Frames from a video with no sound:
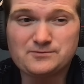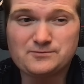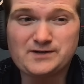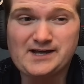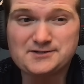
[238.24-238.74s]

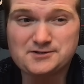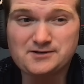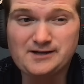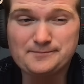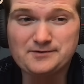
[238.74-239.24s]
reactor
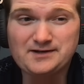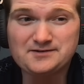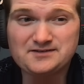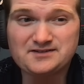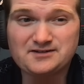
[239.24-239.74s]

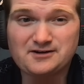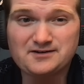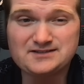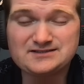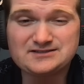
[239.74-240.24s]
operators are
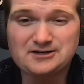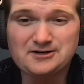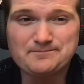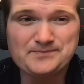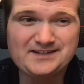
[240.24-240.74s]

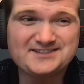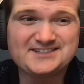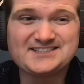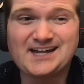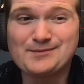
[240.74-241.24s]
concerned, it's
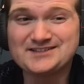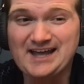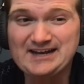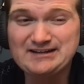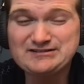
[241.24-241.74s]
the same as
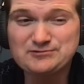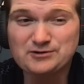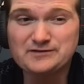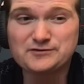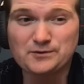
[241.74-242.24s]
any sort of